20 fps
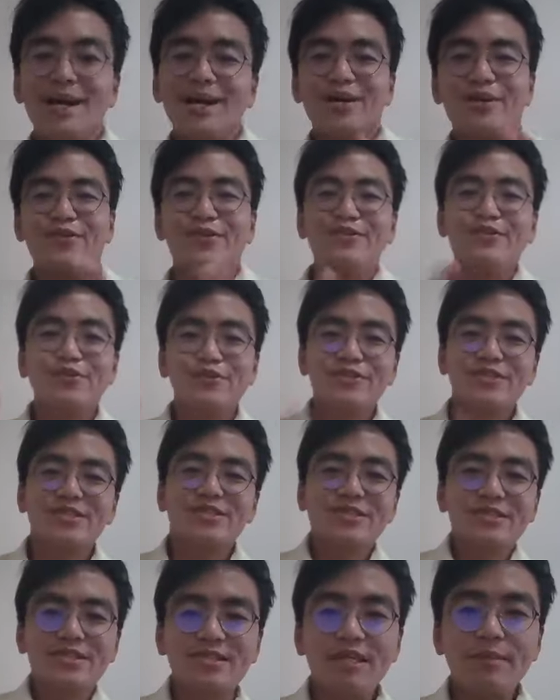Of course,
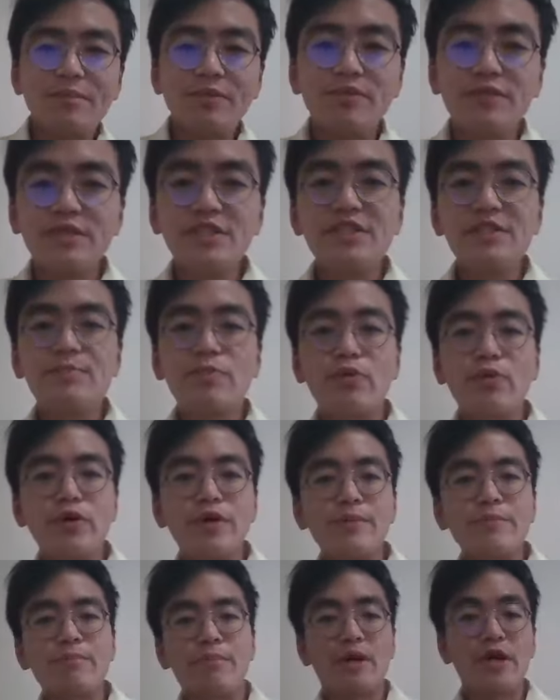some of these
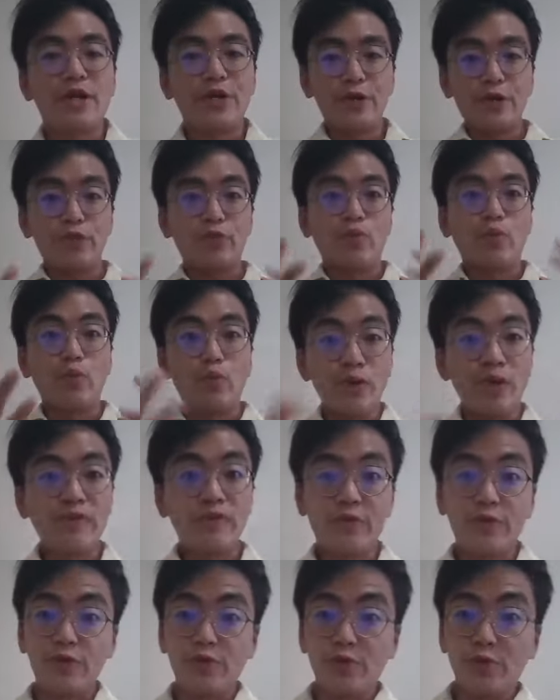points might not work
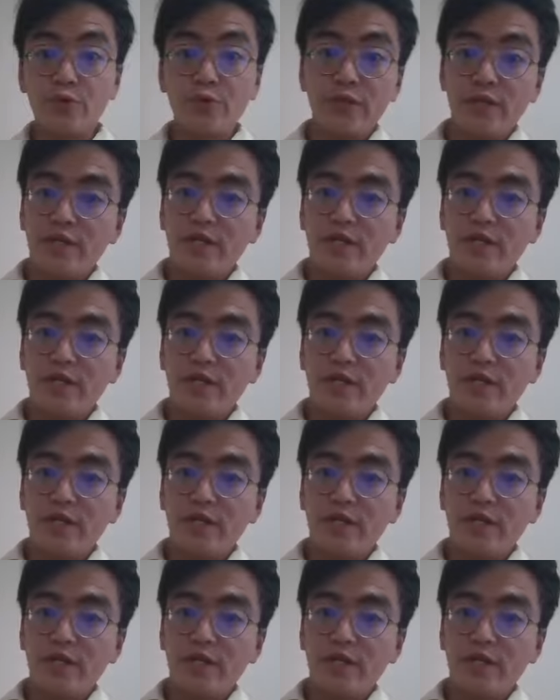for you.